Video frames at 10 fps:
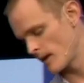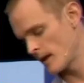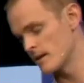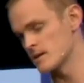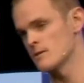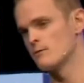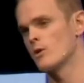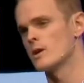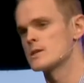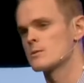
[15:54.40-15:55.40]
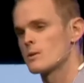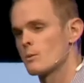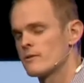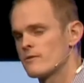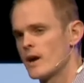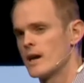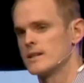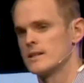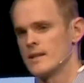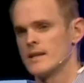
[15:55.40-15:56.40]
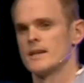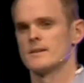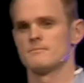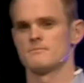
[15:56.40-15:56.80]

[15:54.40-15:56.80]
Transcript: and it's a voice that we find and hear.